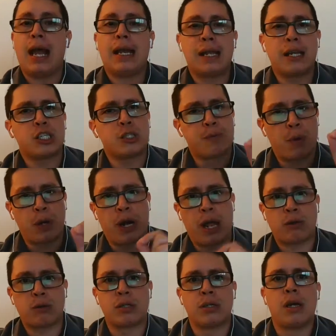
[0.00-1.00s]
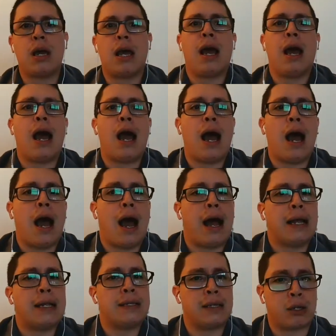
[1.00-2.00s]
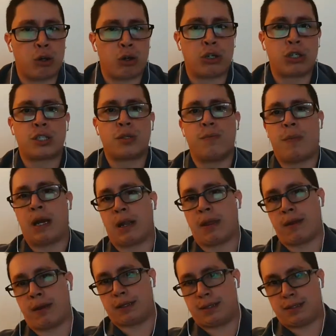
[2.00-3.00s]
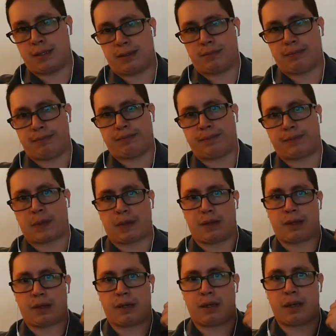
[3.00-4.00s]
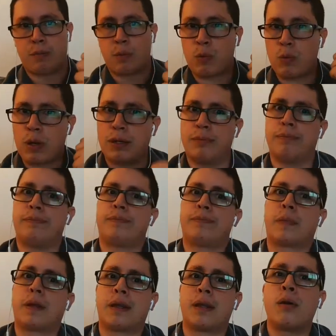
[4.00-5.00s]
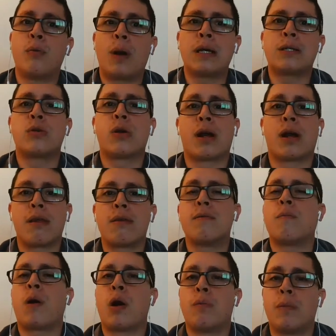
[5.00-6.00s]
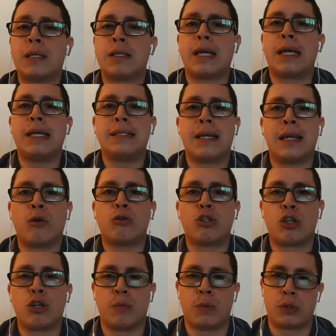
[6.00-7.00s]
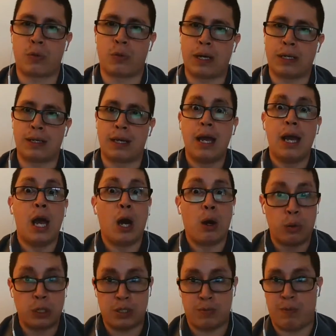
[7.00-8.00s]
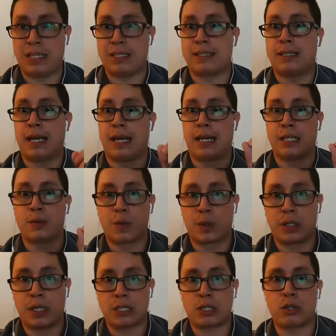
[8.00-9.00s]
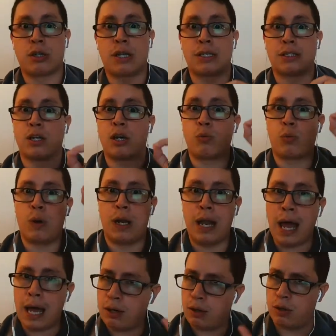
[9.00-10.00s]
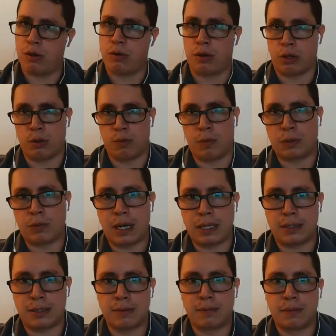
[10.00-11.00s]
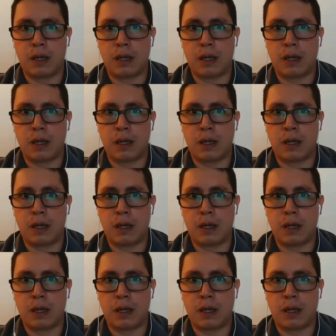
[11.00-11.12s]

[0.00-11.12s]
Let us point out the court's main facts. Number one, the right to a healthy environment is an autonomous right, which means that its protection does not rely on other human rights.